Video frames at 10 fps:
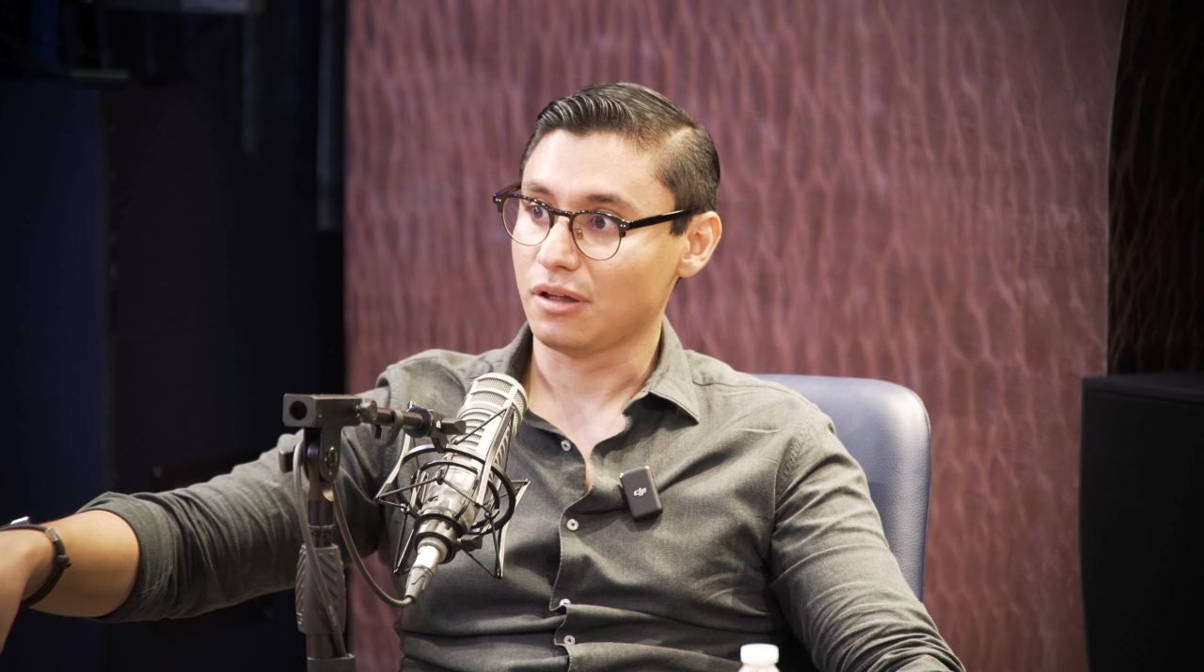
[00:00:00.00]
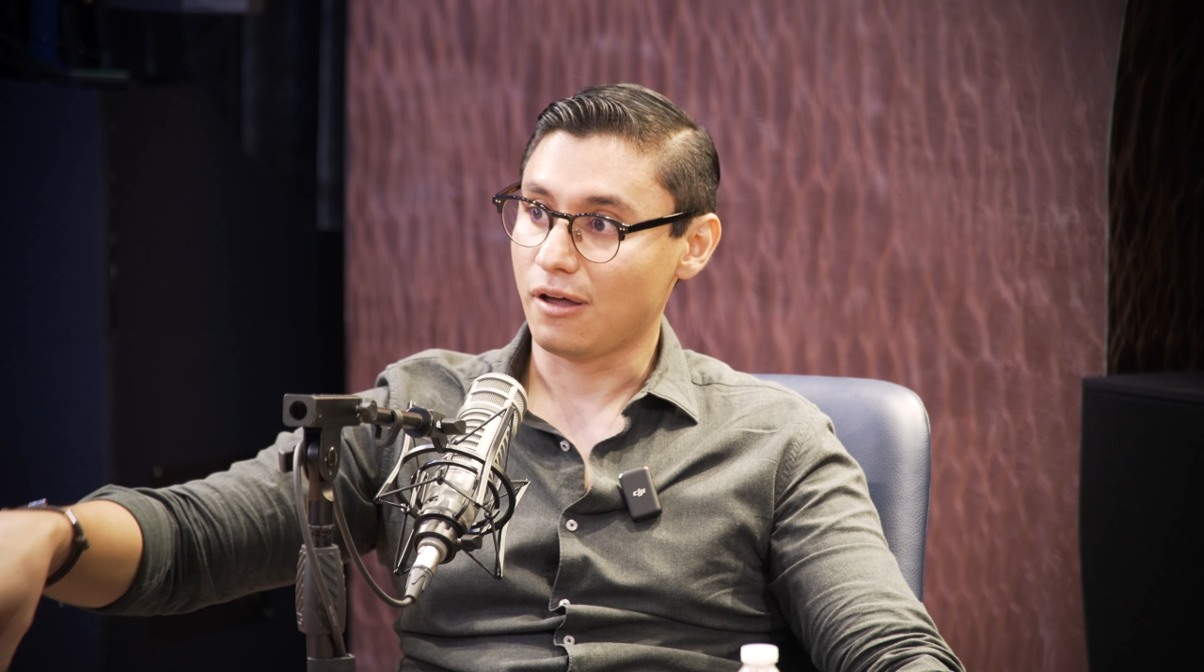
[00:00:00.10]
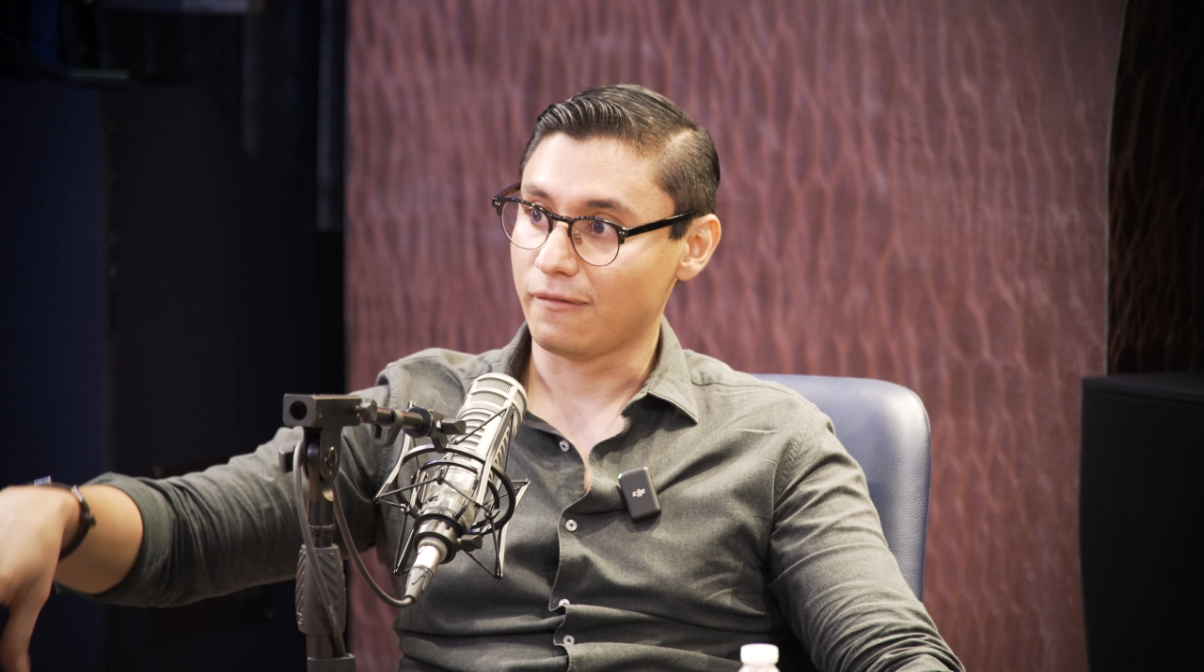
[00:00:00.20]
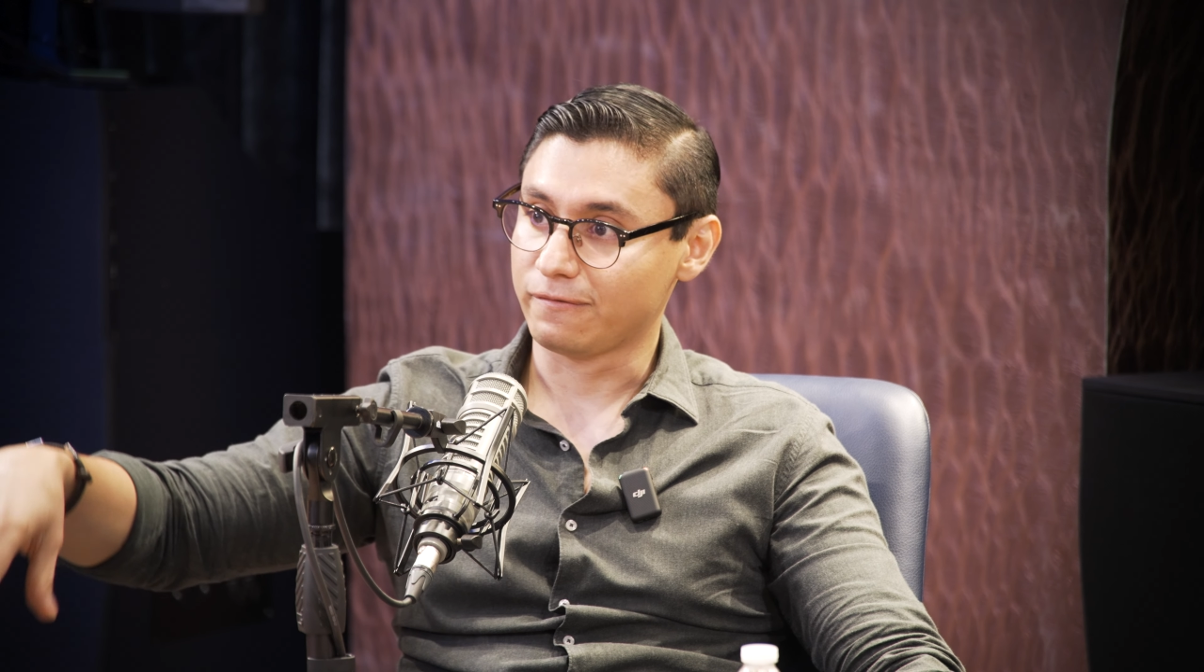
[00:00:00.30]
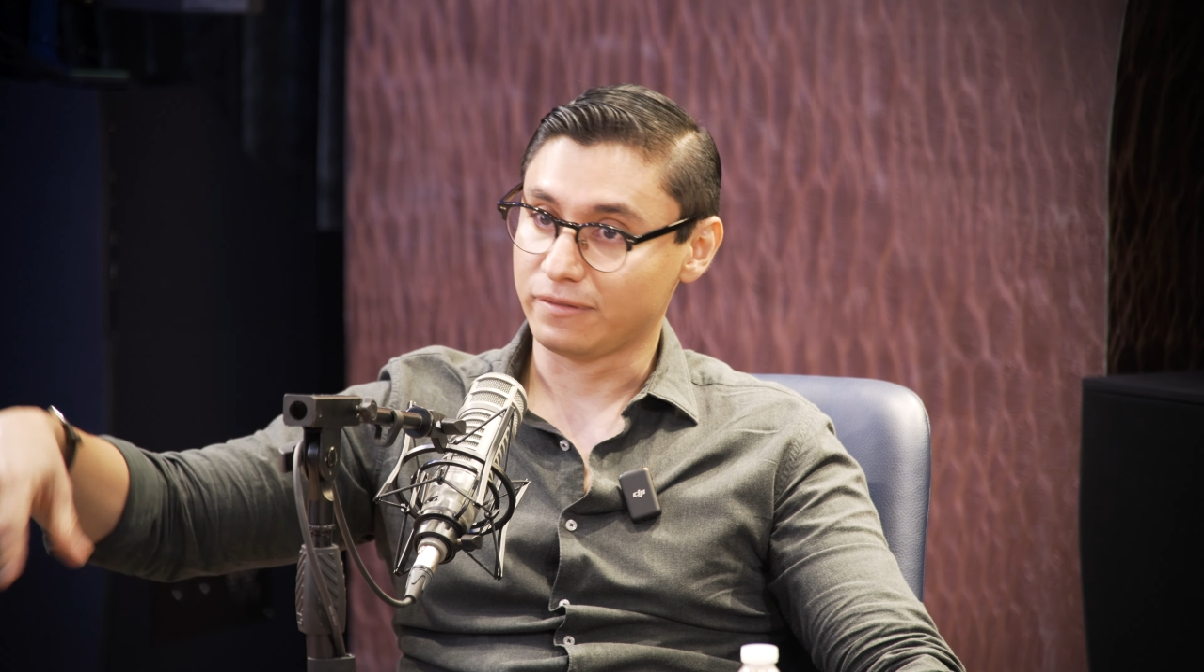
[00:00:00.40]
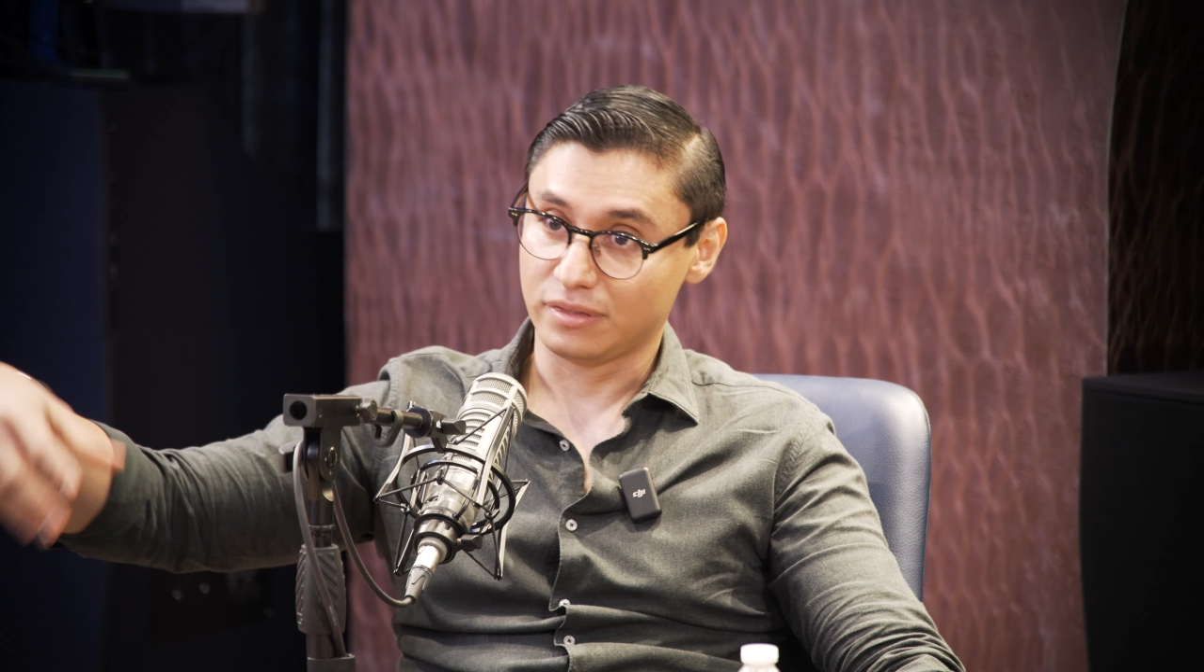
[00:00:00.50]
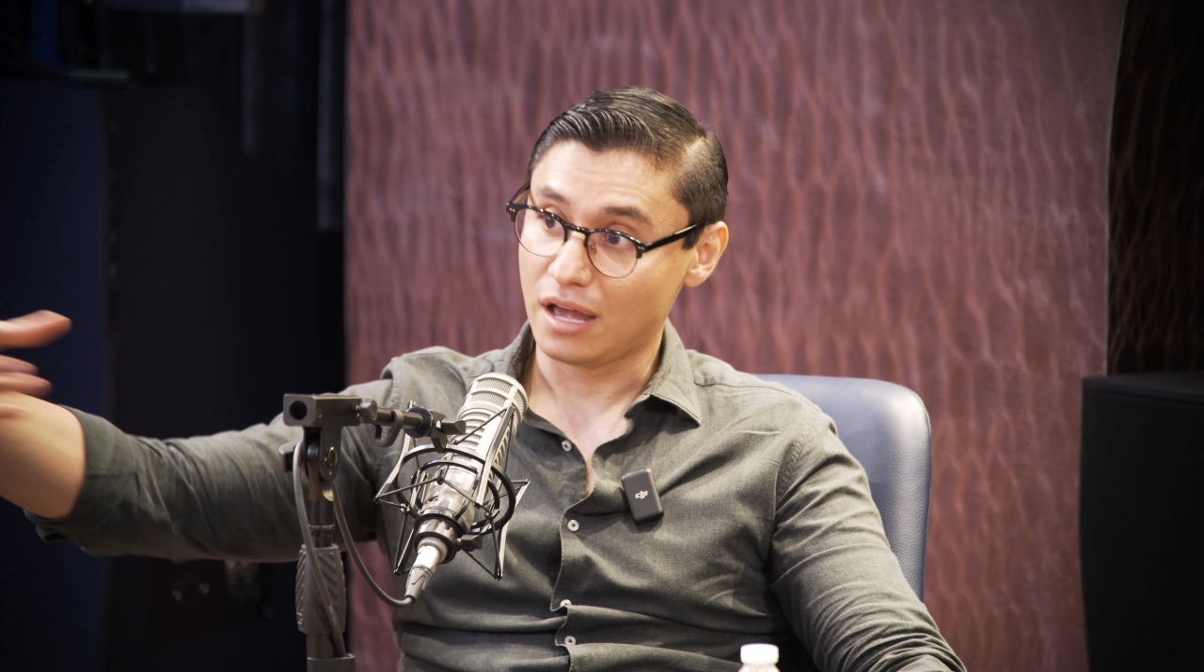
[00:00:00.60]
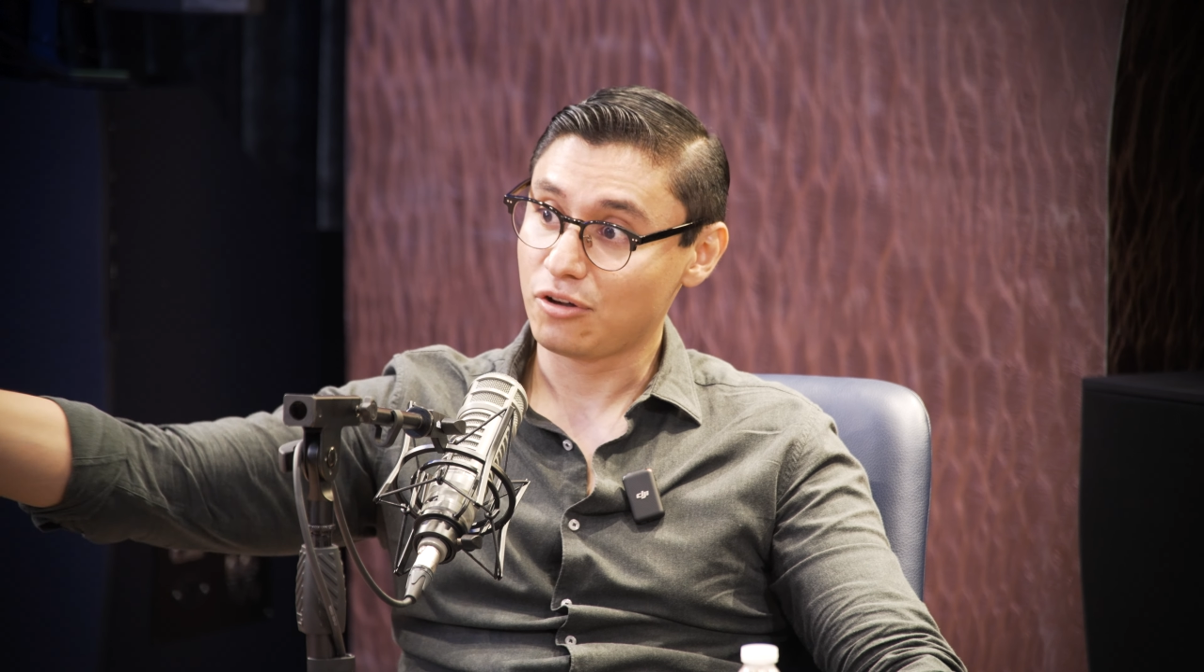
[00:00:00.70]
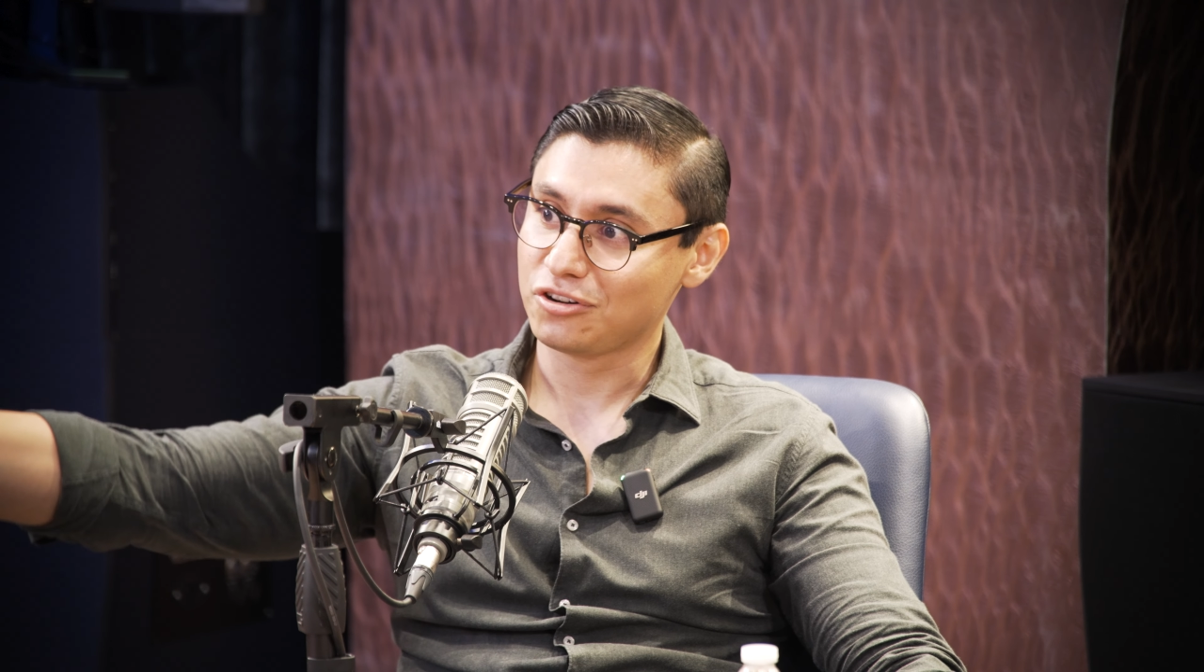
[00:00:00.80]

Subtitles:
of that